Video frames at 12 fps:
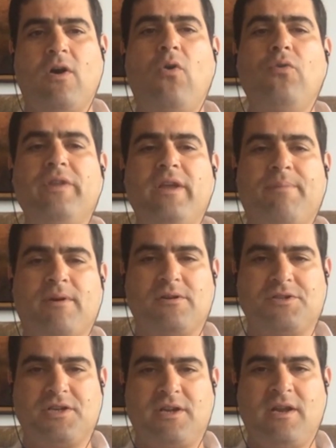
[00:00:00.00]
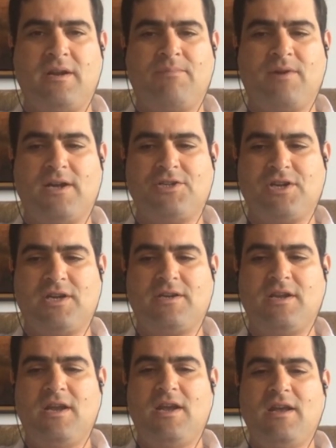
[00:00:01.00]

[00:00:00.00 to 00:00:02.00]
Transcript: only person on a project,